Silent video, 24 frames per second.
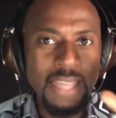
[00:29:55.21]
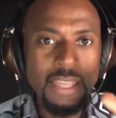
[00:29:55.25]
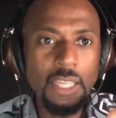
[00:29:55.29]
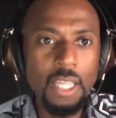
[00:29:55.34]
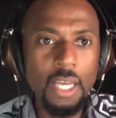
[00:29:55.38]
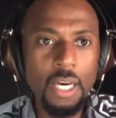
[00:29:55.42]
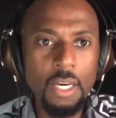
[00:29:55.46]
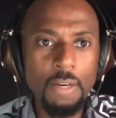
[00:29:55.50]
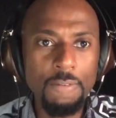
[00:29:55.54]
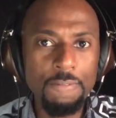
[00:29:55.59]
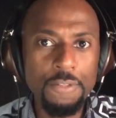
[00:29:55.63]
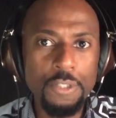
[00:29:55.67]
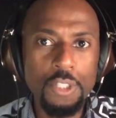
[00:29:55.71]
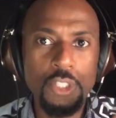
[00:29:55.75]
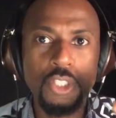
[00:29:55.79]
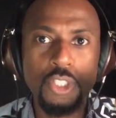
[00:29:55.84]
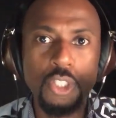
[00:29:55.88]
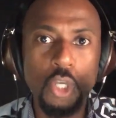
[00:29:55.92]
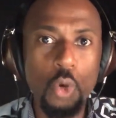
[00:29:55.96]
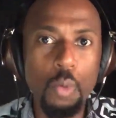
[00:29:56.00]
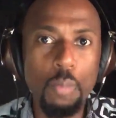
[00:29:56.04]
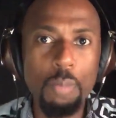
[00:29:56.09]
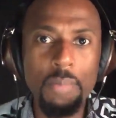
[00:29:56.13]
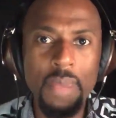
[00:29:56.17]
I love
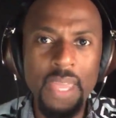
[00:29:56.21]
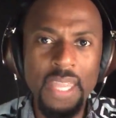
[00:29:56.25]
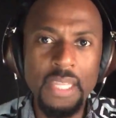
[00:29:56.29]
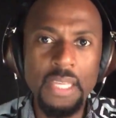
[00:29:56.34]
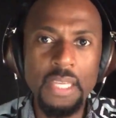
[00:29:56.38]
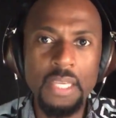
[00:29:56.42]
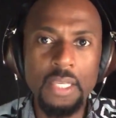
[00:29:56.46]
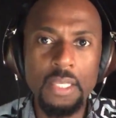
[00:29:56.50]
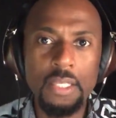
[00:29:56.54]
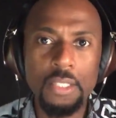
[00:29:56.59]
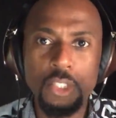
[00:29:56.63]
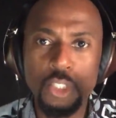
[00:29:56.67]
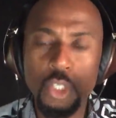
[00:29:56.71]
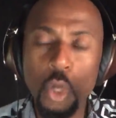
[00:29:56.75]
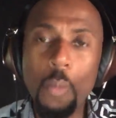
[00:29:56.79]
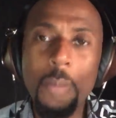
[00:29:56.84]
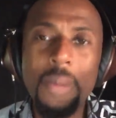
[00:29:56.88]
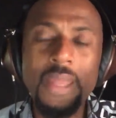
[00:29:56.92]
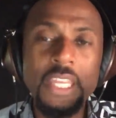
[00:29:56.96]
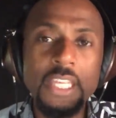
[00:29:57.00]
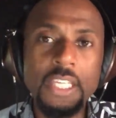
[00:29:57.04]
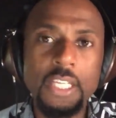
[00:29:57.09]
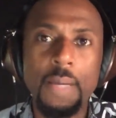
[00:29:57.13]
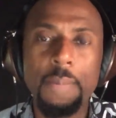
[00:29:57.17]
so many, so many